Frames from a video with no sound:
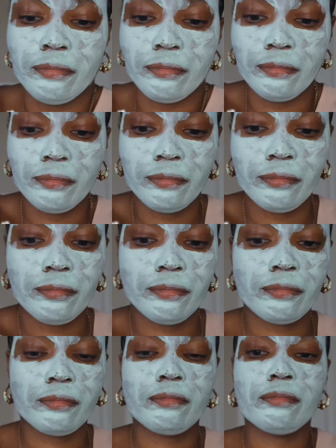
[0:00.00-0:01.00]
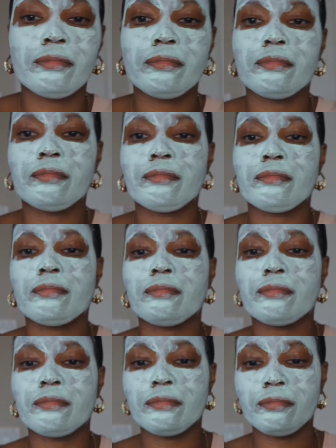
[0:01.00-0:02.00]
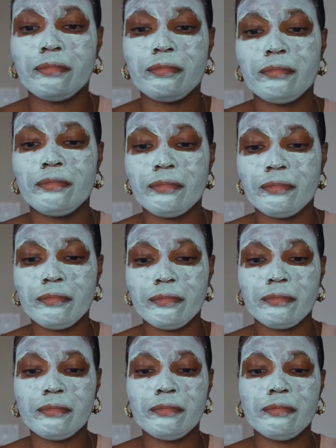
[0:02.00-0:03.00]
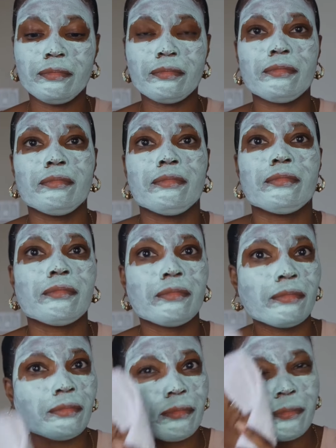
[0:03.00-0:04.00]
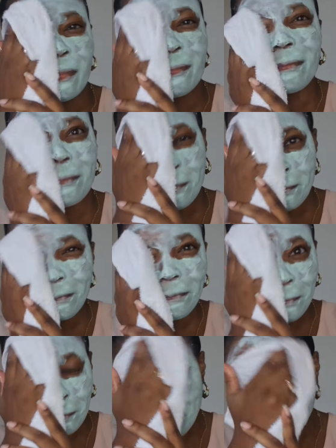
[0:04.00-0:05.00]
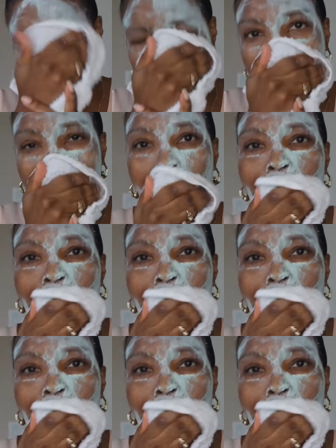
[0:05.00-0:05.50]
Nothing is said.